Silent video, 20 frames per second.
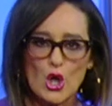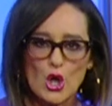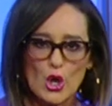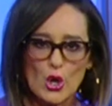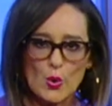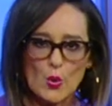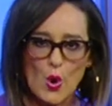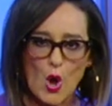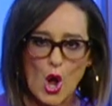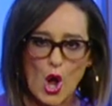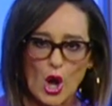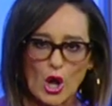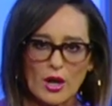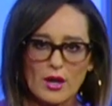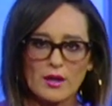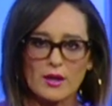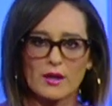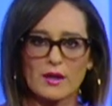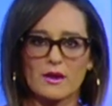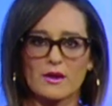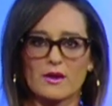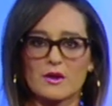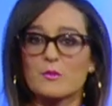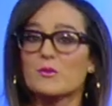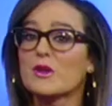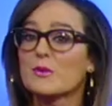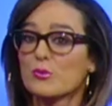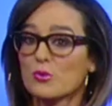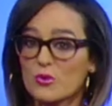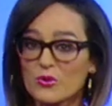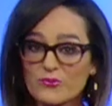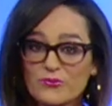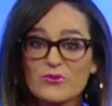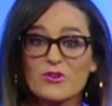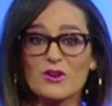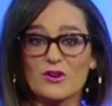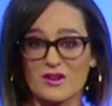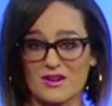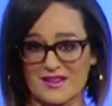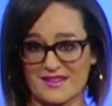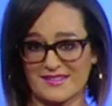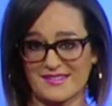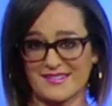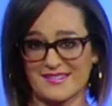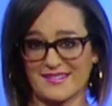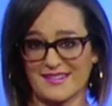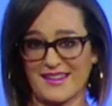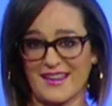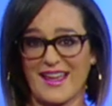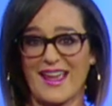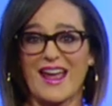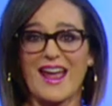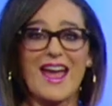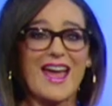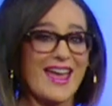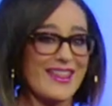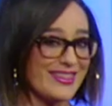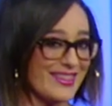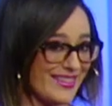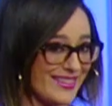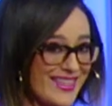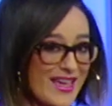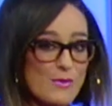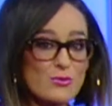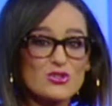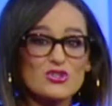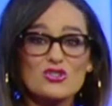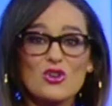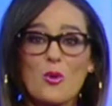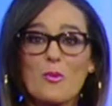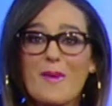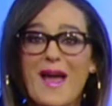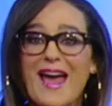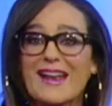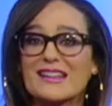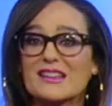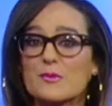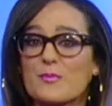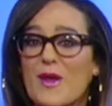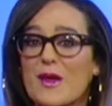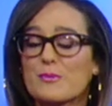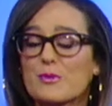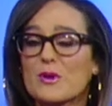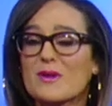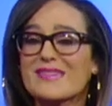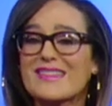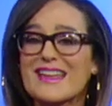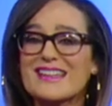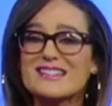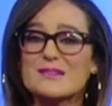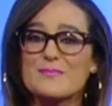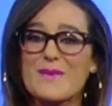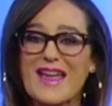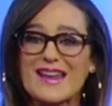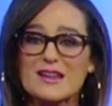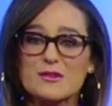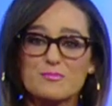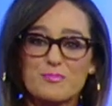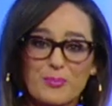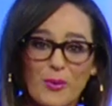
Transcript: Wrong. People were furious. And they were so mad at the paper, they demanded